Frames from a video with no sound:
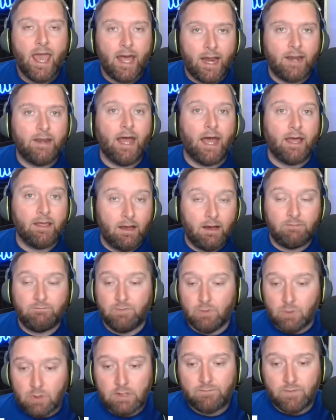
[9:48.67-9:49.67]
And I
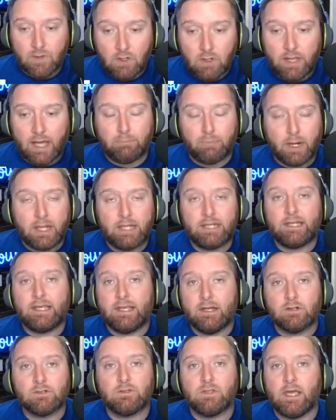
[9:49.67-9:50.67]
really feel like Braden
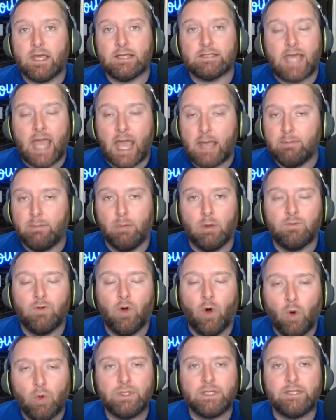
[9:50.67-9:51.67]
Kearsley is capable of
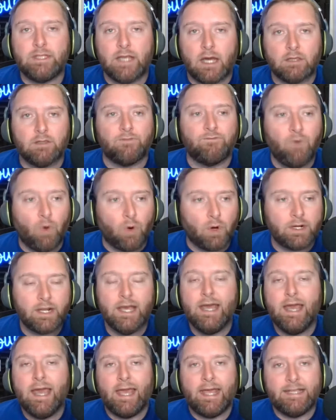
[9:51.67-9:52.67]
holding down the fort
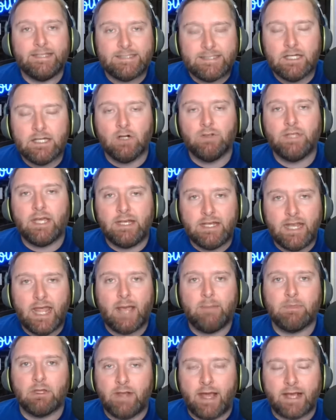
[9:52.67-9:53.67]
until they
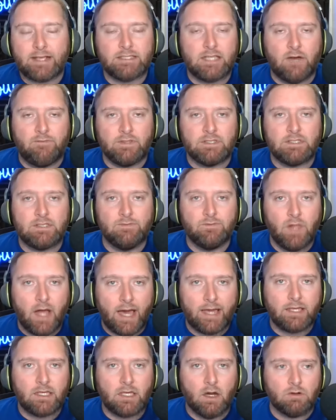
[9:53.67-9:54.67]
name their next offensive
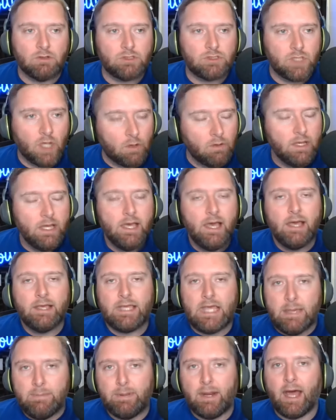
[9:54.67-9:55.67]
line coach. So
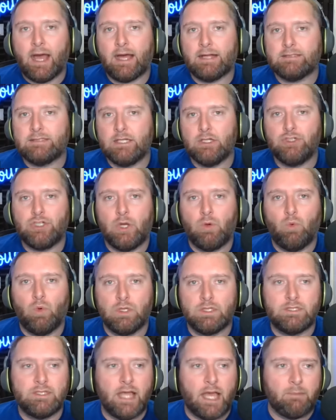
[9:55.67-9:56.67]
keep an eye on TJ
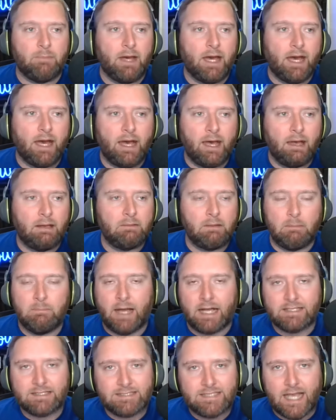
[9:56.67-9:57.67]
Wood's name. I'm
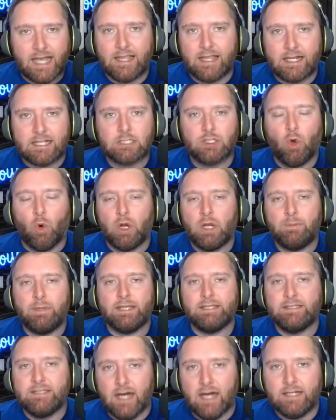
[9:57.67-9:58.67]
not saying that it's going to be
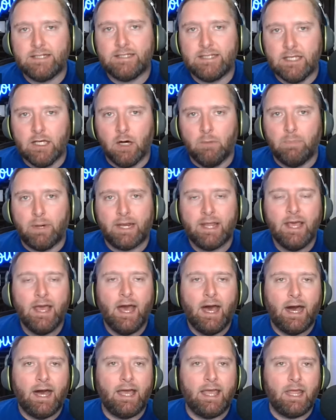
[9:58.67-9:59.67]
a done deal, but
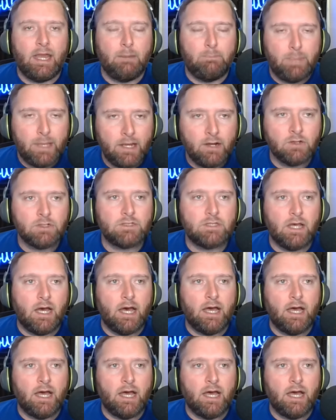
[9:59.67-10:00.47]
it appears,